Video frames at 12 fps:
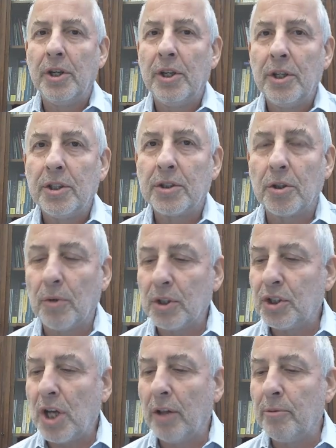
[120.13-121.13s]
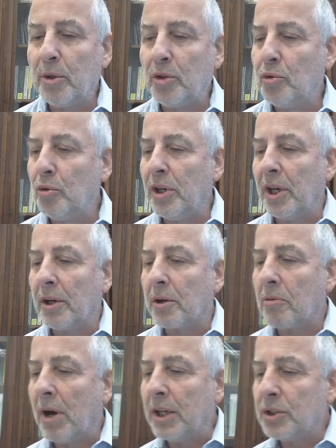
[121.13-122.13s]
So what shall we be doing,
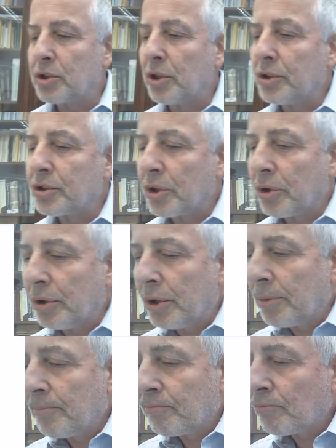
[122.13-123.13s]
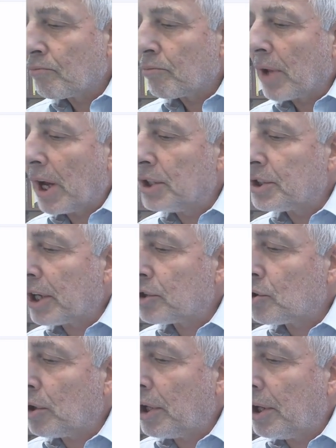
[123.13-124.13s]
right? So it's
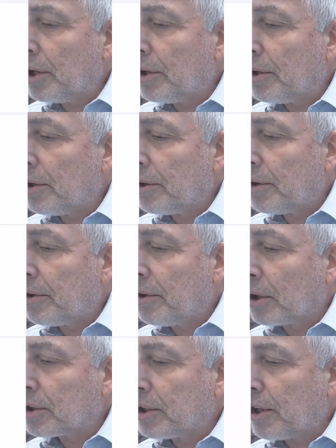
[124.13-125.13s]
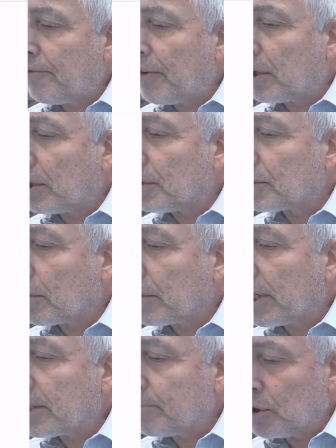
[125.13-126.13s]
actually not difficult, so
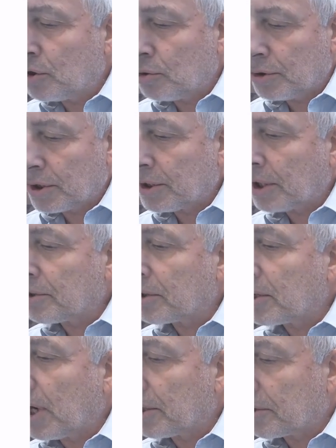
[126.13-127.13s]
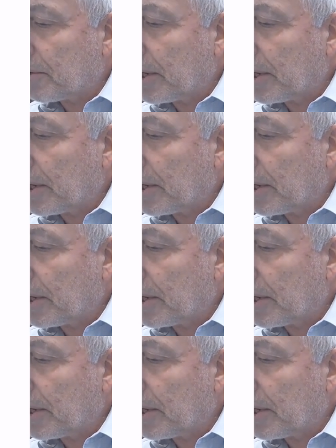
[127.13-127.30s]
let me choose another color. I